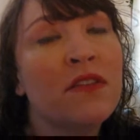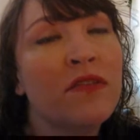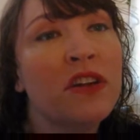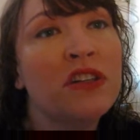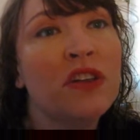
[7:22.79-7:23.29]

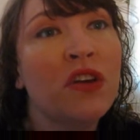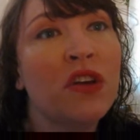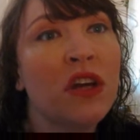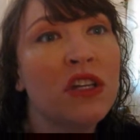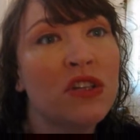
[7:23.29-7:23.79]
fridge so you
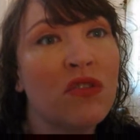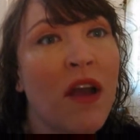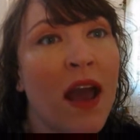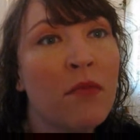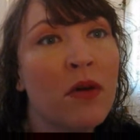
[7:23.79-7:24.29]
can just
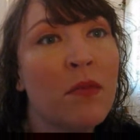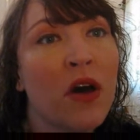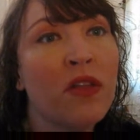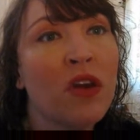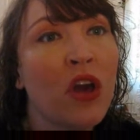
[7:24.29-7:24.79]
grab them
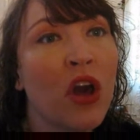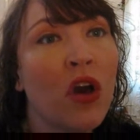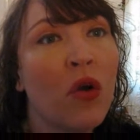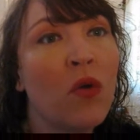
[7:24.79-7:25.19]
on the go,